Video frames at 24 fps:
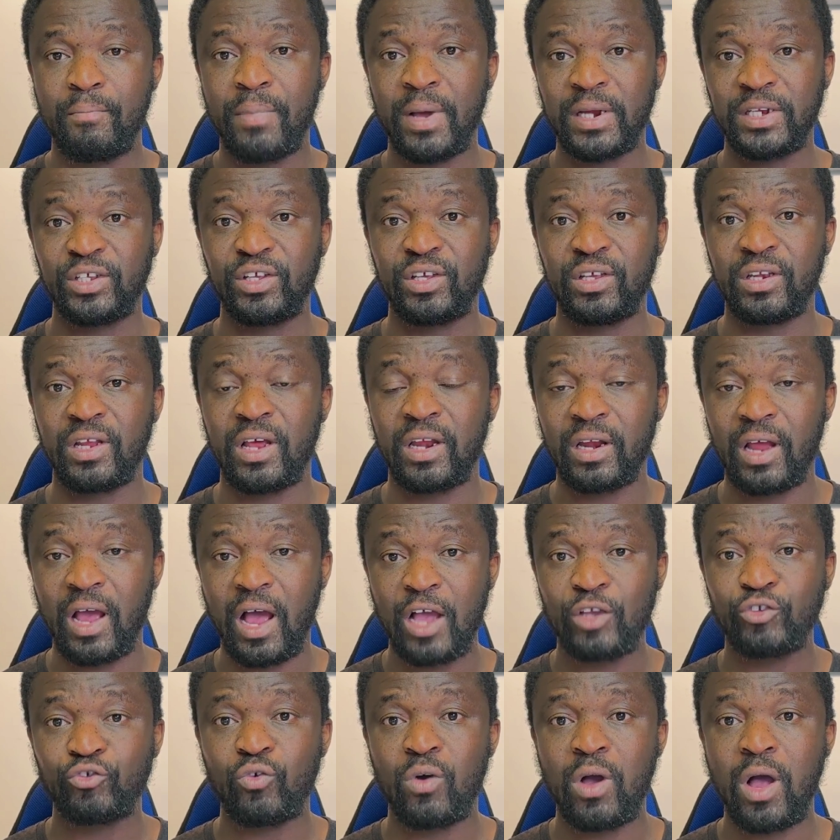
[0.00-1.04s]
But in an
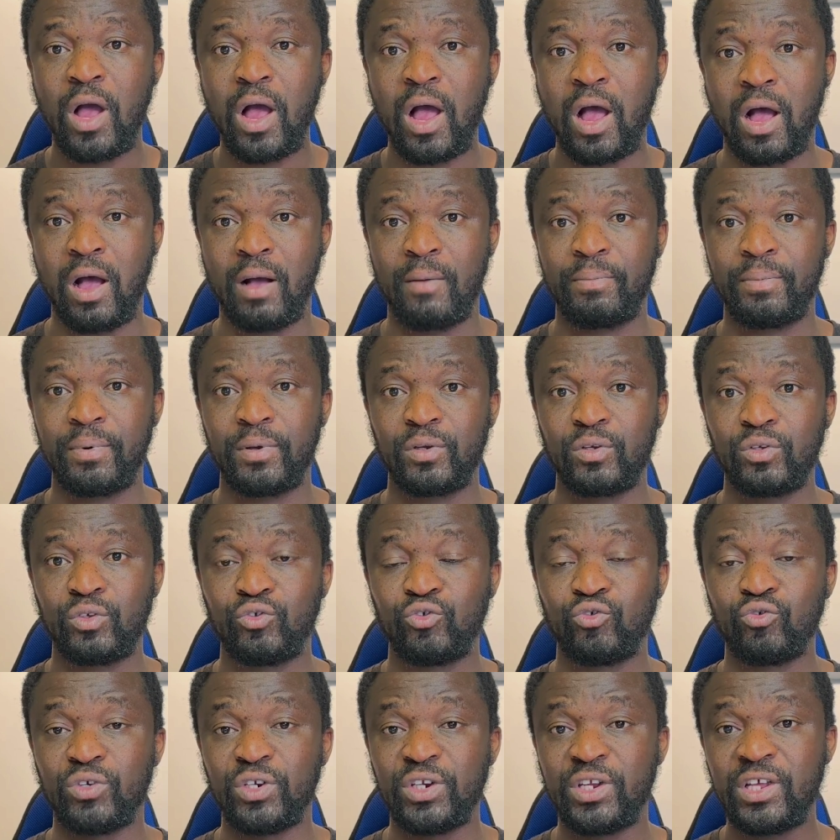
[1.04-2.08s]
actual app,
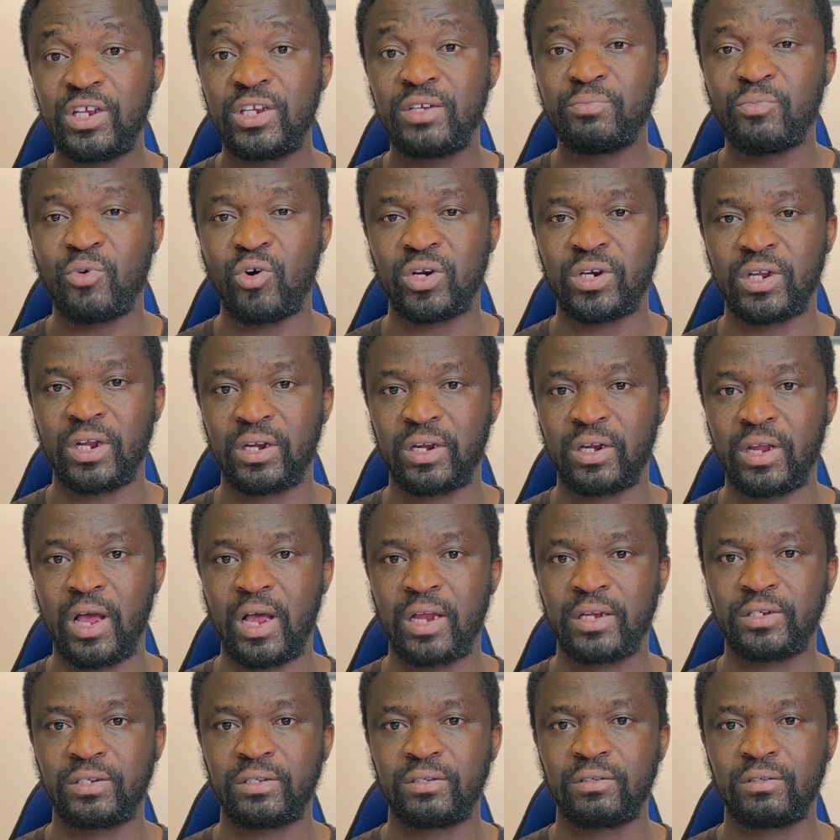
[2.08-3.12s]
you need more than
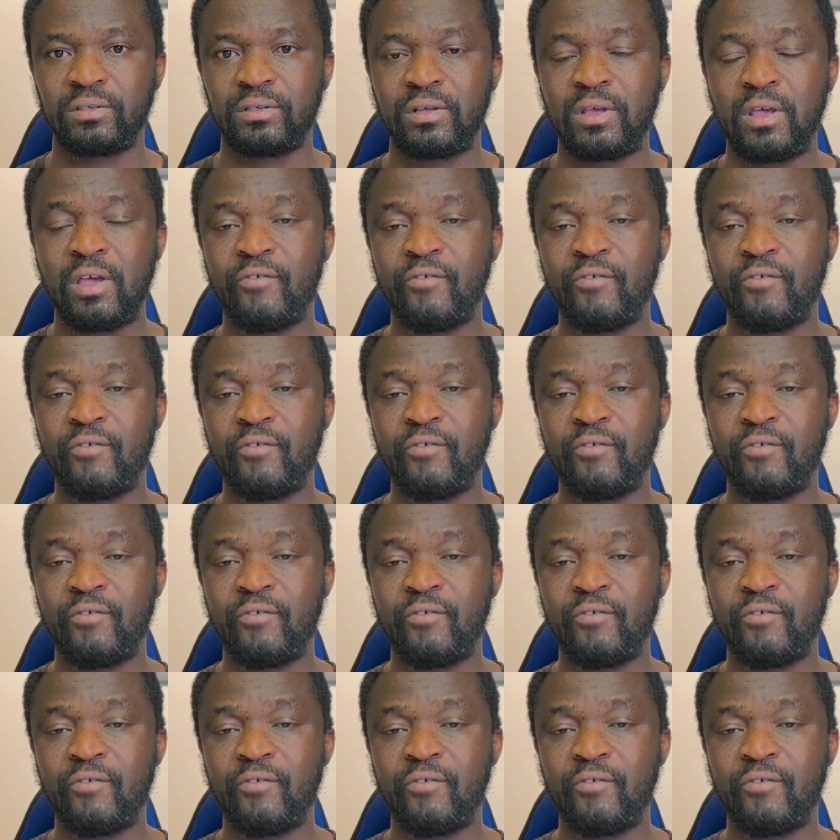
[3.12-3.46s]
that.